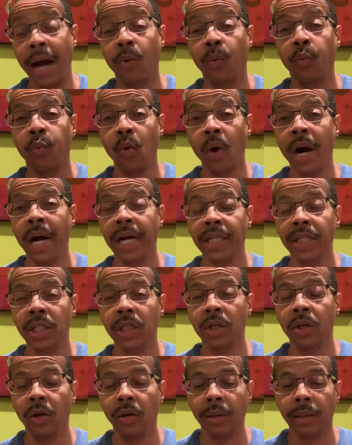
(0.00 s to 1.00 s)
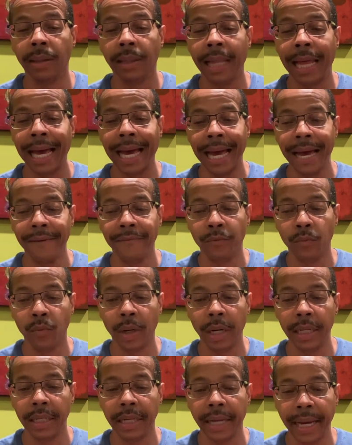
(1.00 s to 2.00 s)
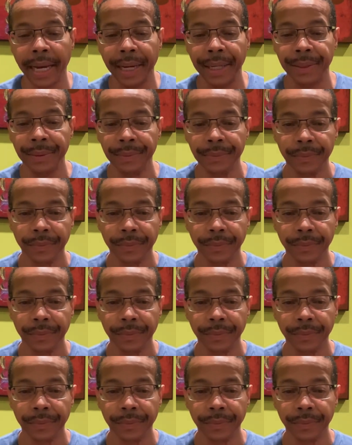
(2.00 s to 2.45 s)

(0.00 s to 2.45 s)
want to go live one day.